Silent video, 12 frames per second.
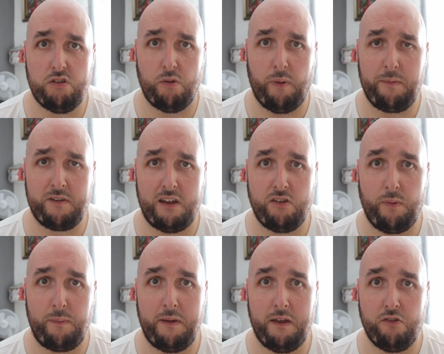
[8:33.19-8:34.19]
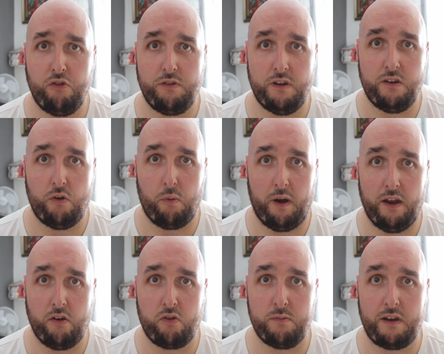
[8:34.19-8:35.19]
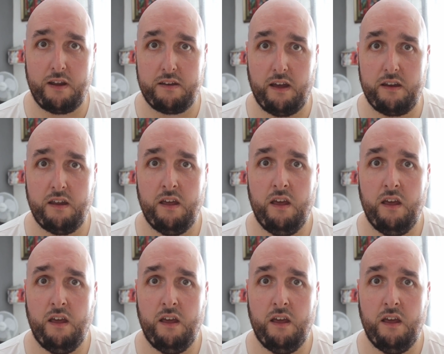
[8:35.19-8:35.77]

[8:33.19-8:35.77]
there might be a chance you might be shooting in the rain or something like that.